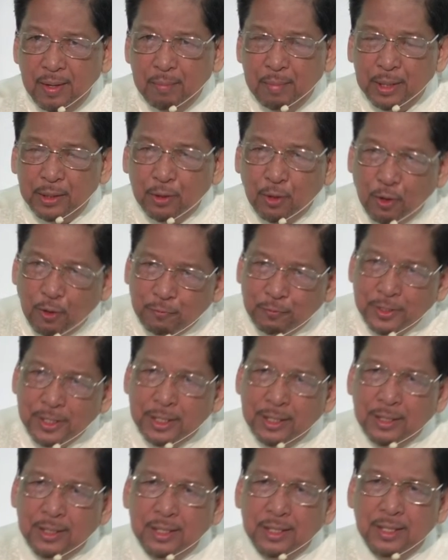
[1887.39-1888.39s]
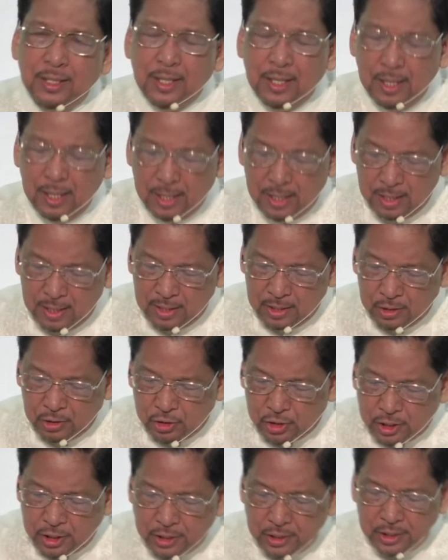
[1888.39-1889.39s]
But often,
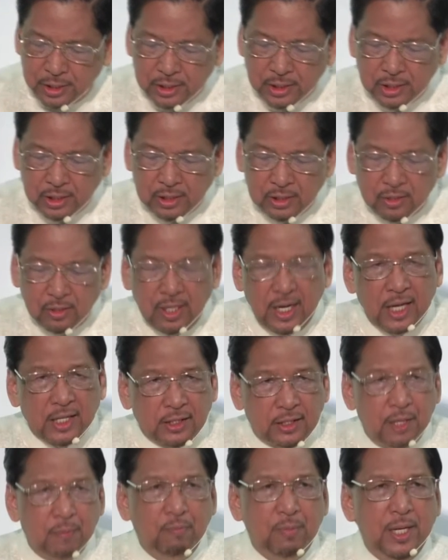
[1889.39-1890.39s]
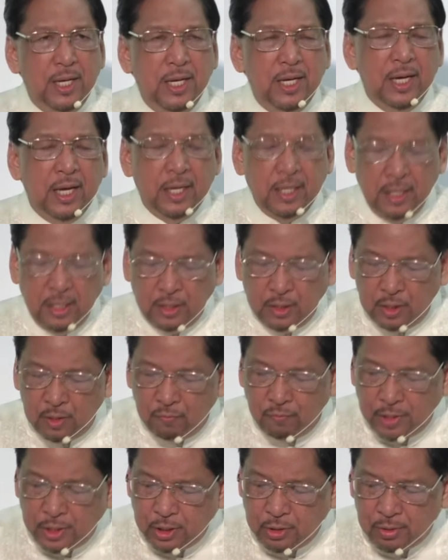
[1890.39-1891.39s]
churches collectively and
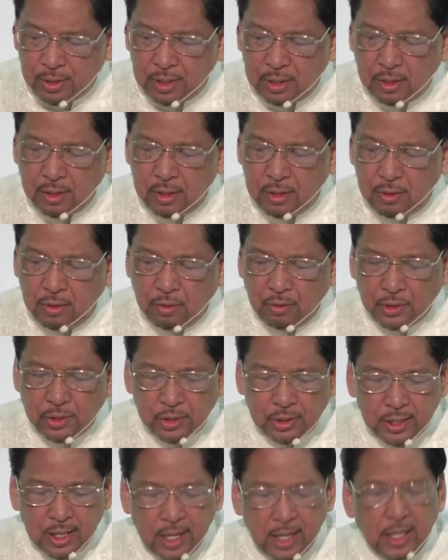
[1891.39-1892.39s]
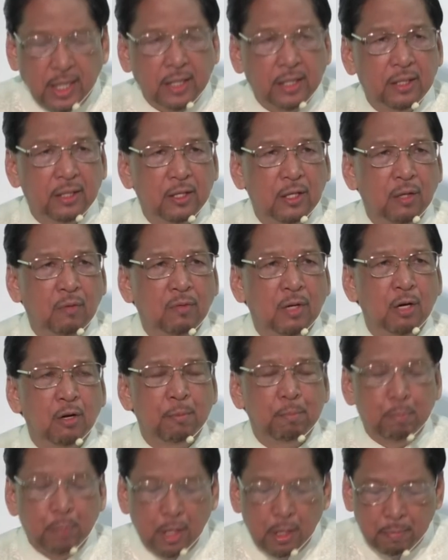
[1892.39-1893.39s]
individual lose sight of
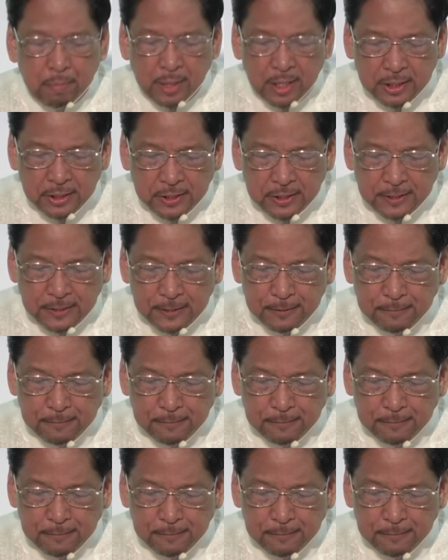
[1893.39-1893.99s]
our purpose.